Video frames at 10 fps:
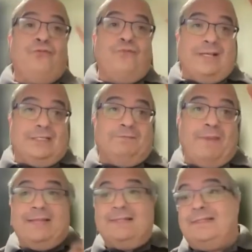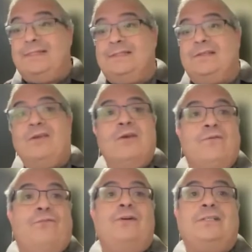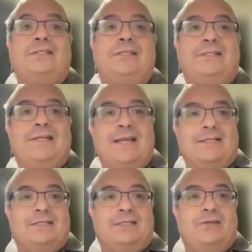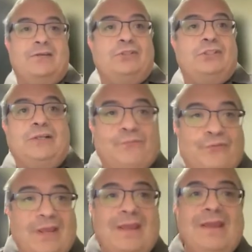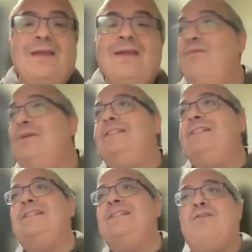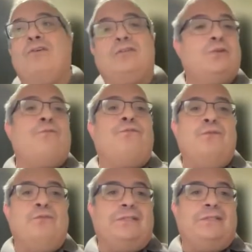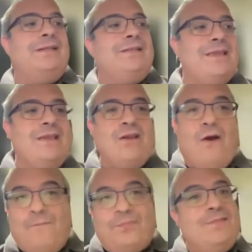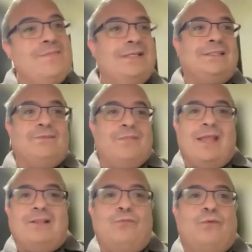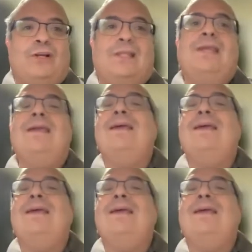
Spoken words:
two expenses. First is the execution fee, which is the cost of using the Optimism network.